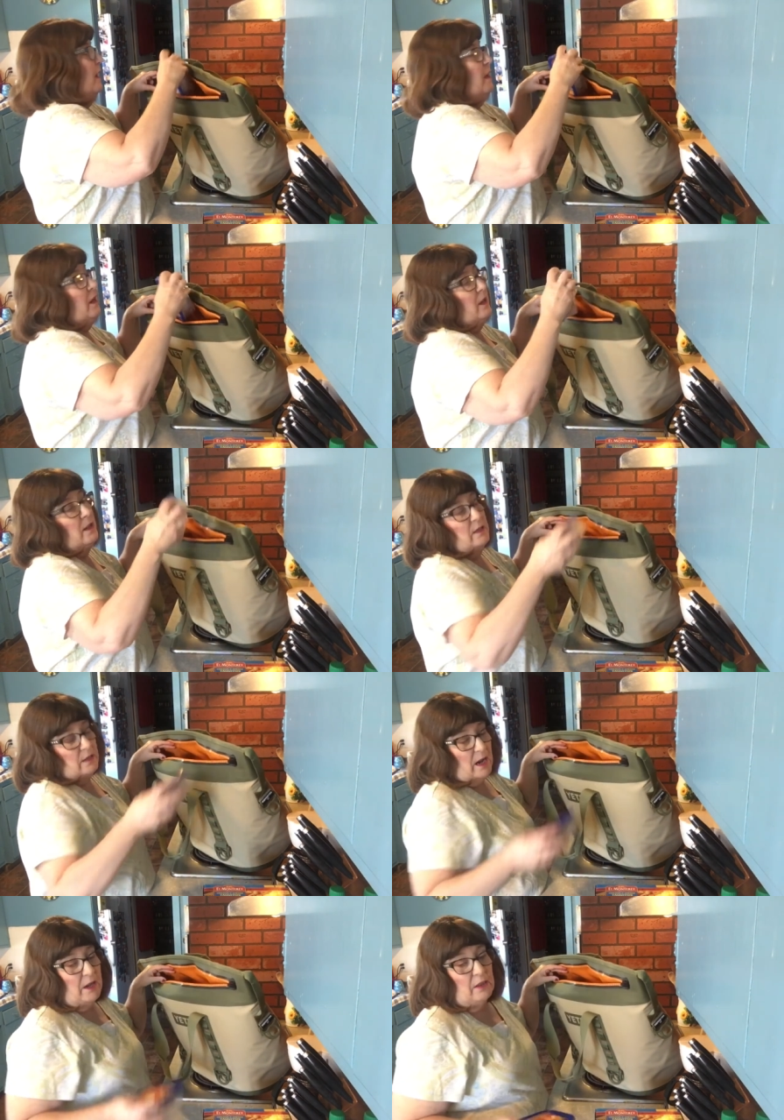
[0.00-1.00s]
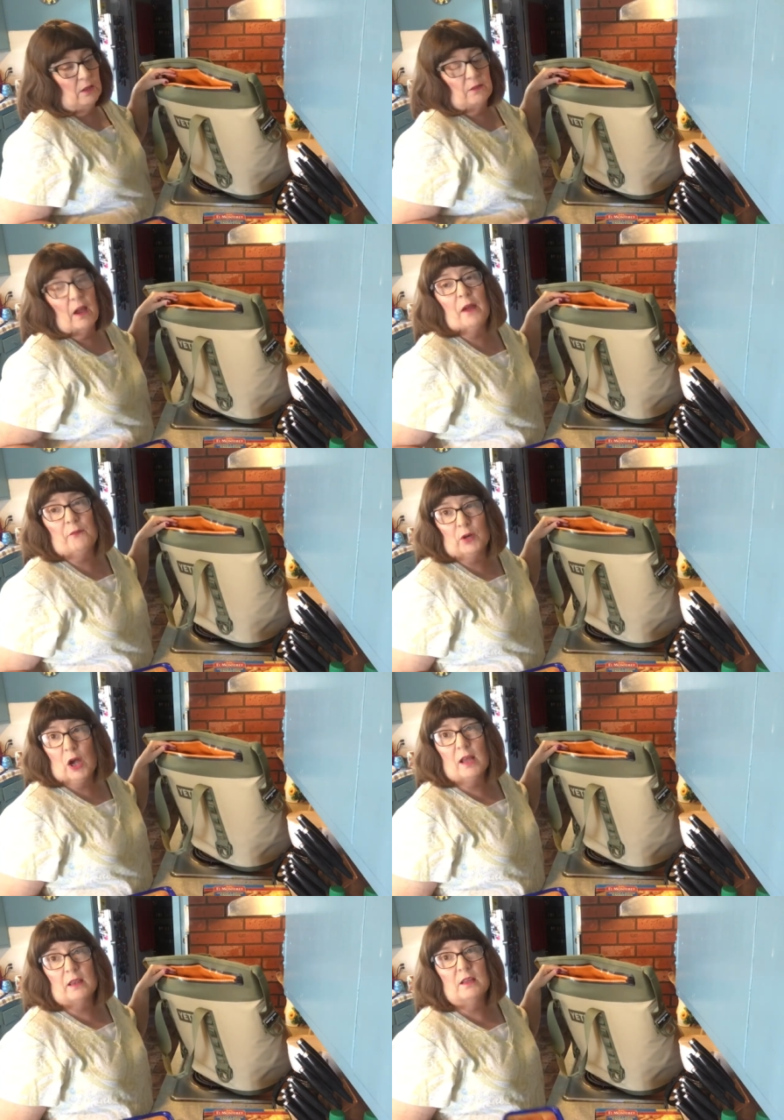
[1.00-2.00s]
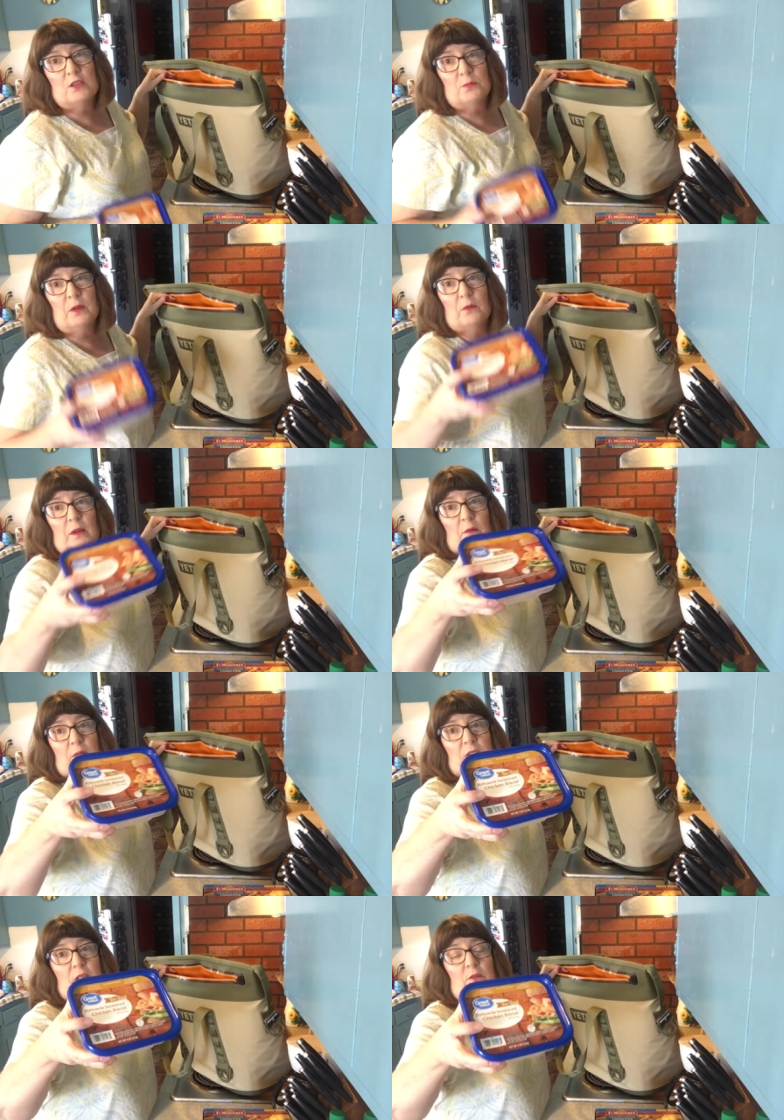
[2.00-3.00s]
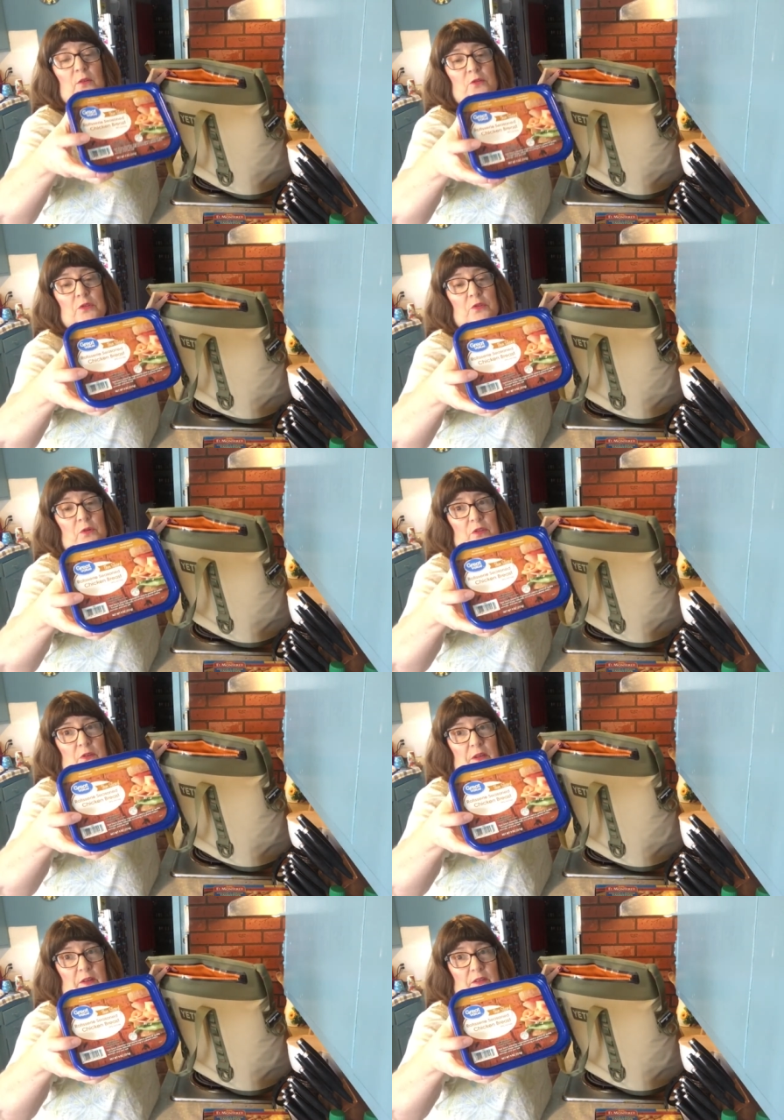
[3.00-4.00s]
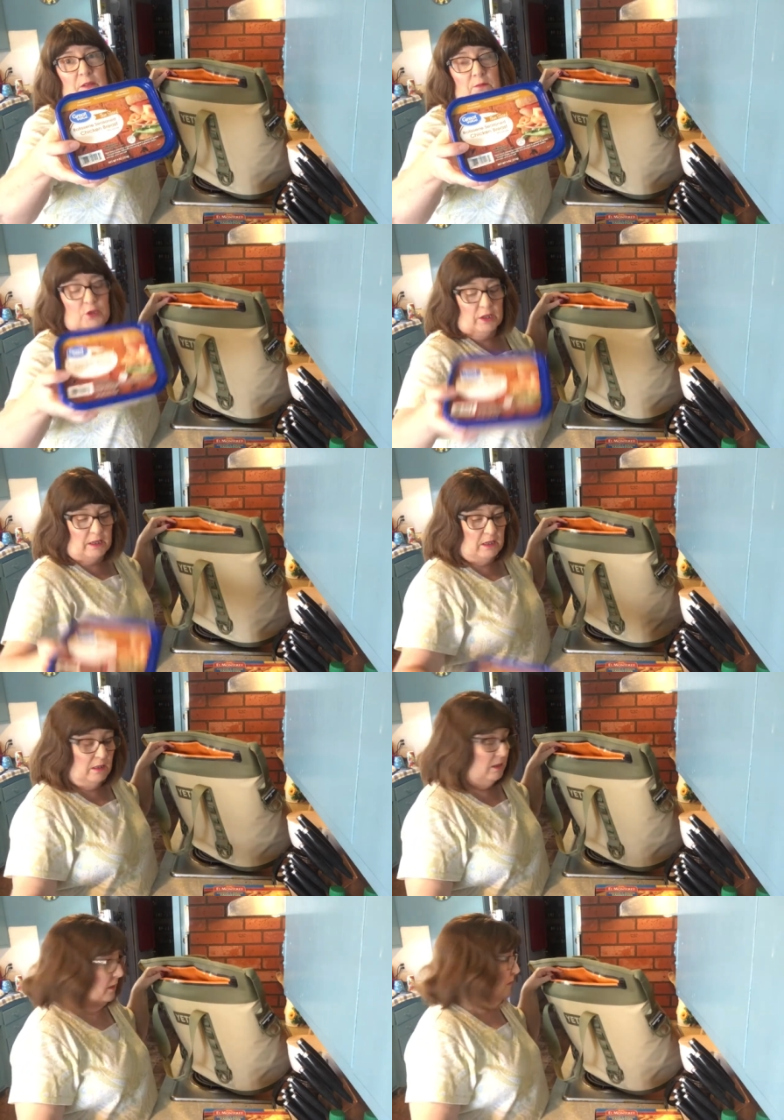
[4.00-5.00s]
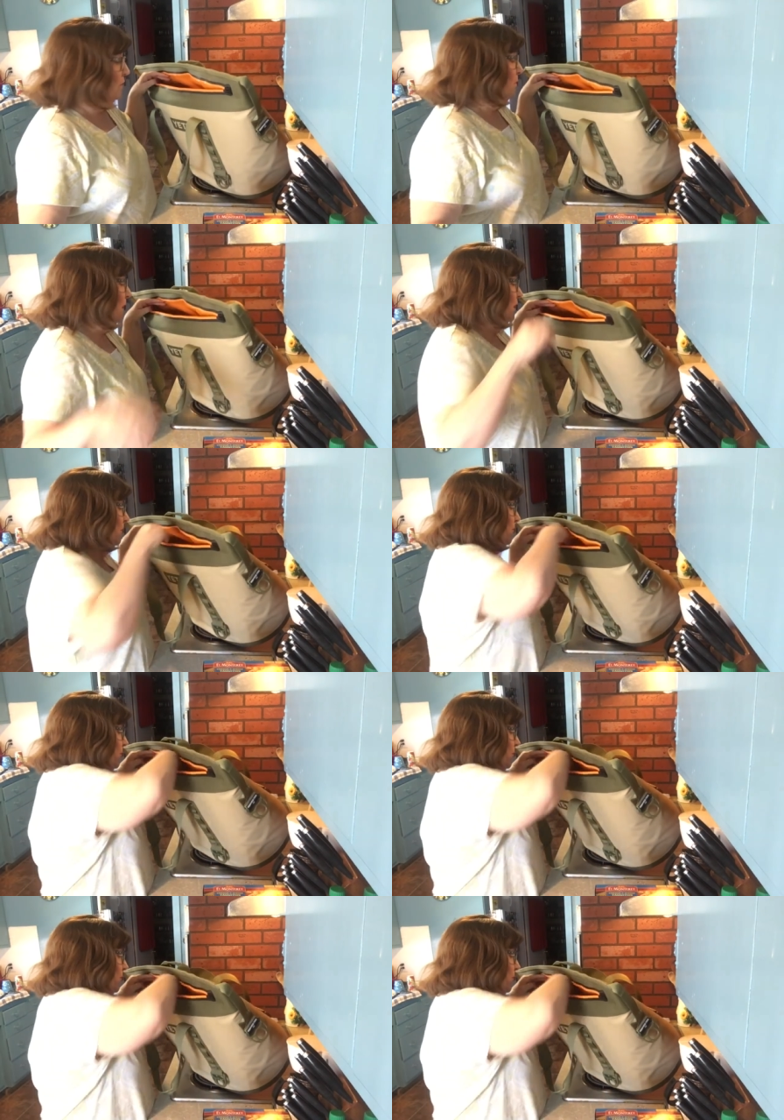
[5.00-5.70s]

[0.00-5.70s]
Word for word: And I, I forgot lunch meat when I went to the grocery store. So here's some chicken lunch meat.